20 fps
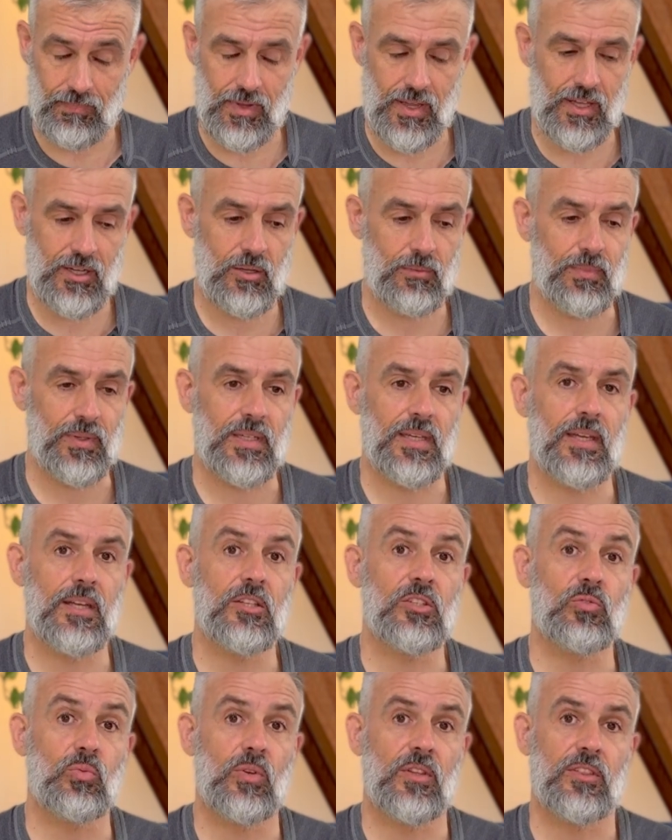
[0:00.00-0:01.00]
And it
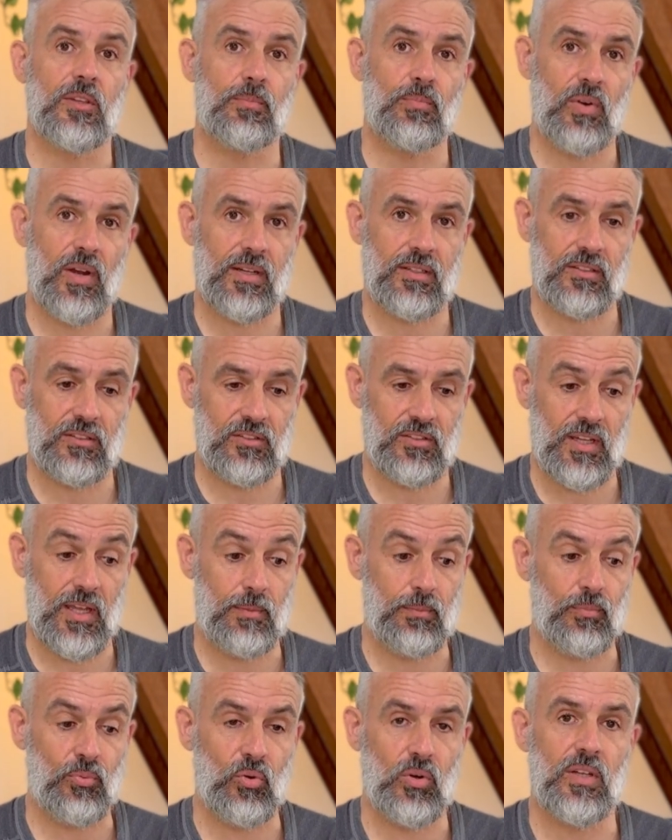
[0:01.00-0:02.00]
begins with the practice.
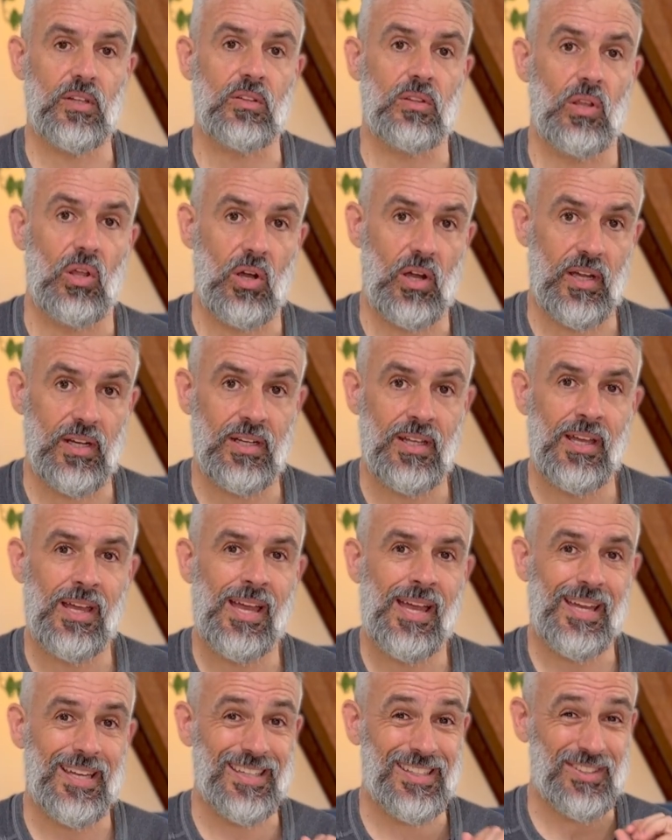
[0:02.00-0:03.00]
And Breathe Light
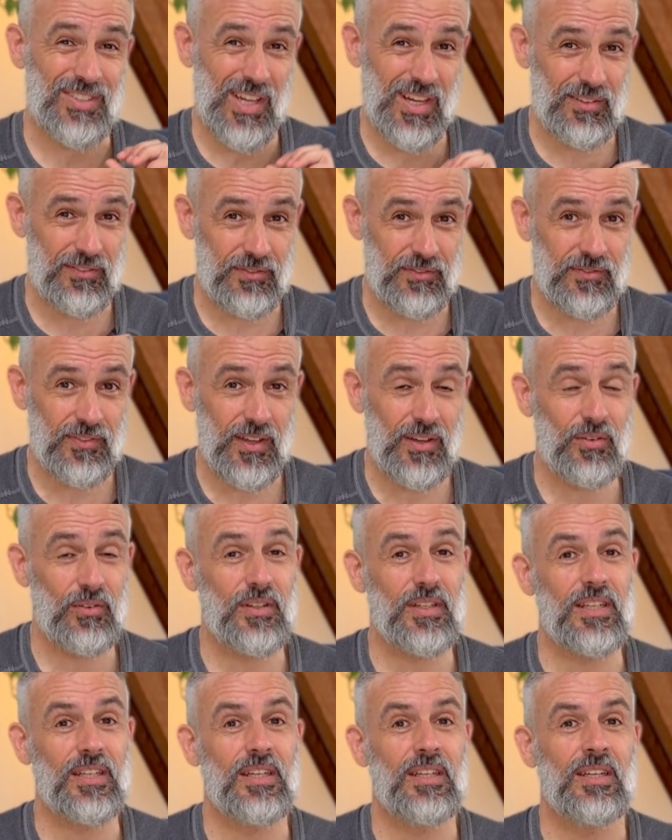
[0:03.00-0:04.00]
is a
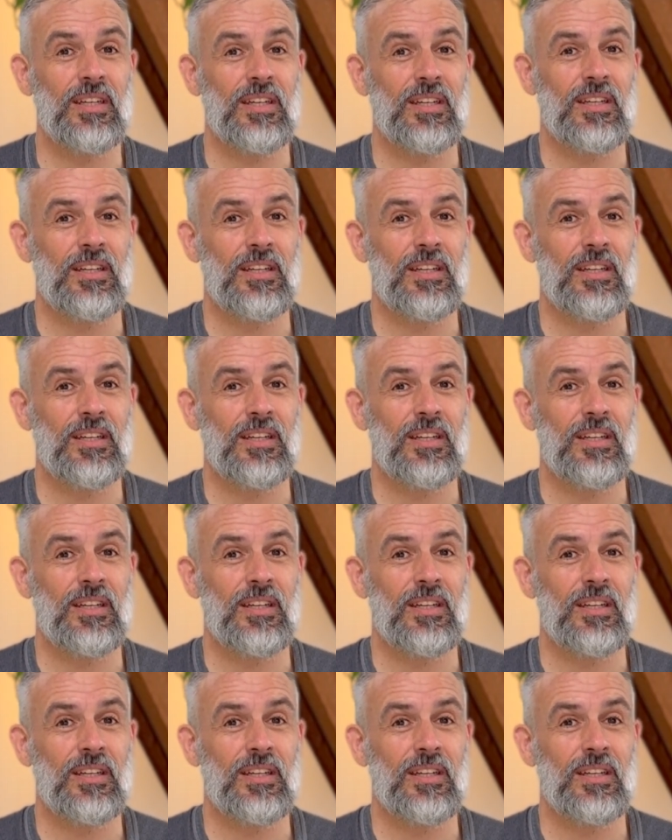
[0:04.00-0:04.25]
very,